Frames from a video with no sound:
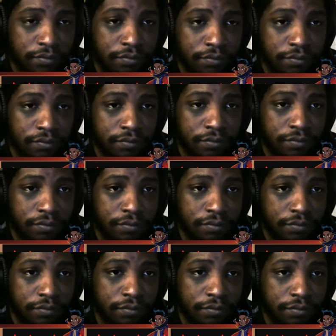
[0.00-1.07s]

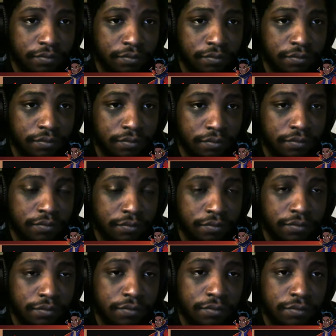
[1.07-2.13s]

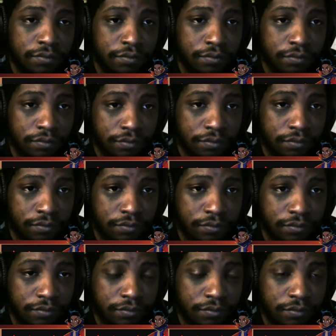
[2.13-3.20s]

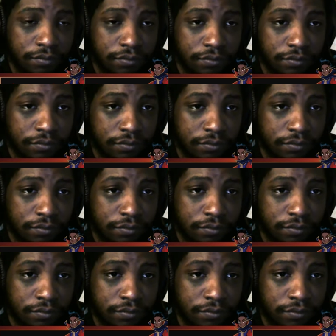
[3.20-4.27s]

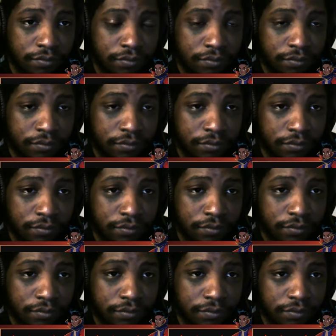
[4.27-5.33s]

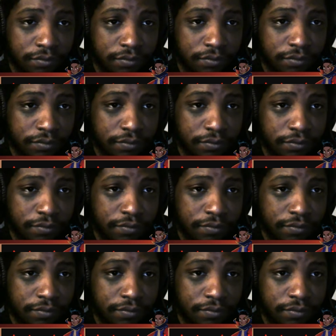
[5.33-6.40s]

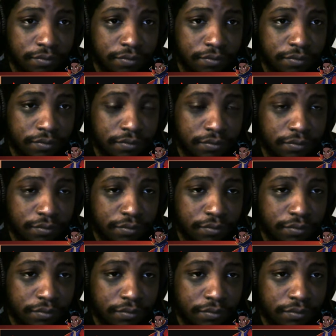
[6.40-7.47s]

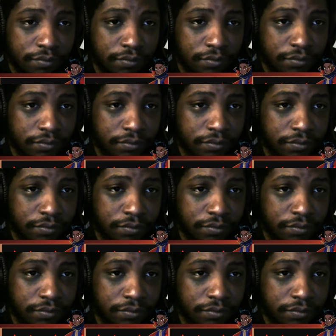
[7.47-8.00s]
The person shown says nothing.